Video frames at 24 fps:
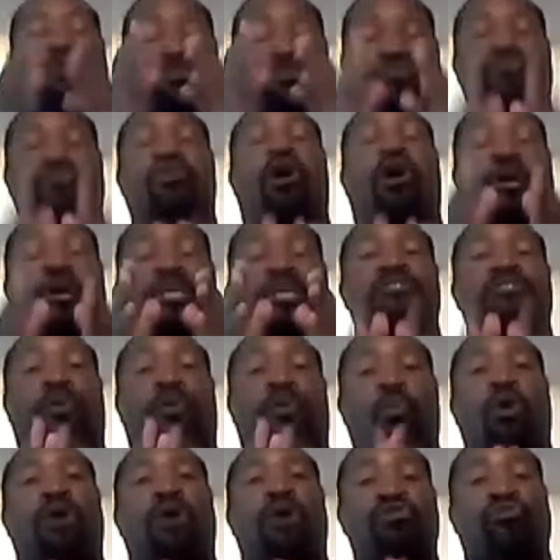If the song
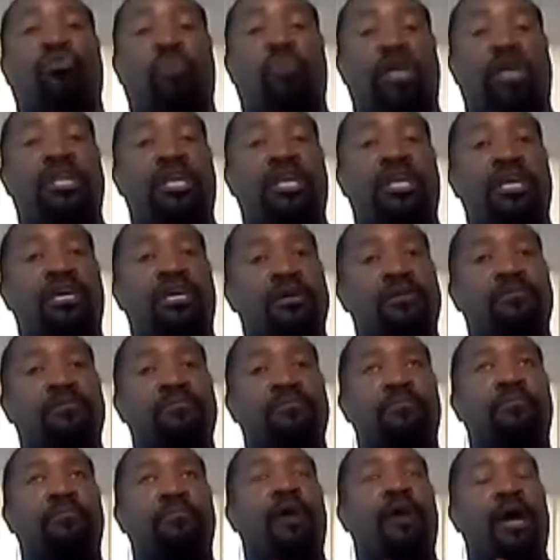is on 120
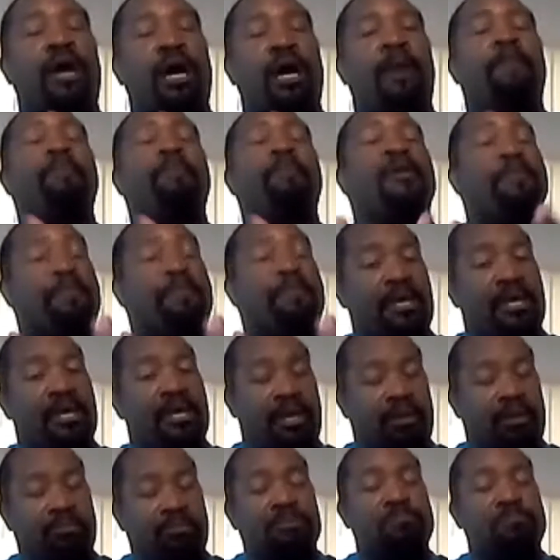
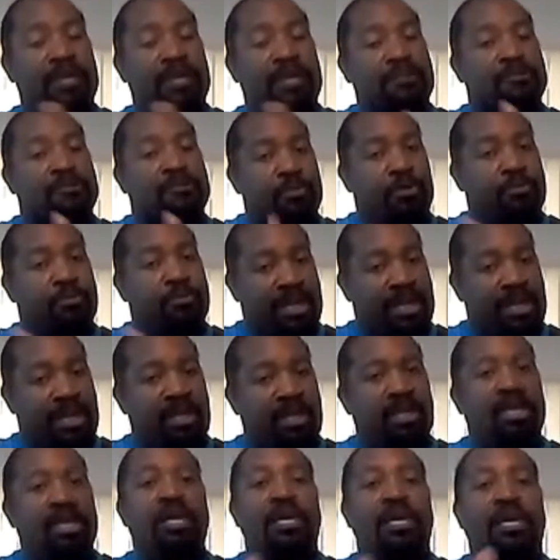BPMs, beats per
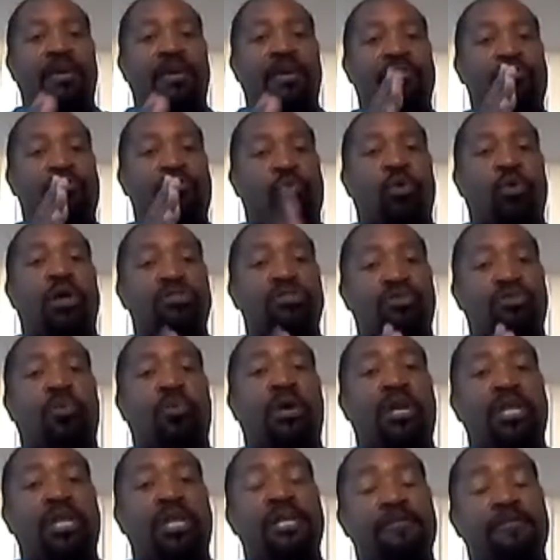minute, if it's
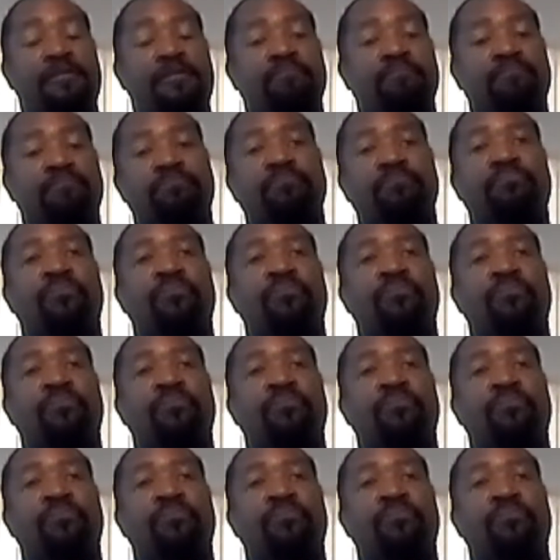120,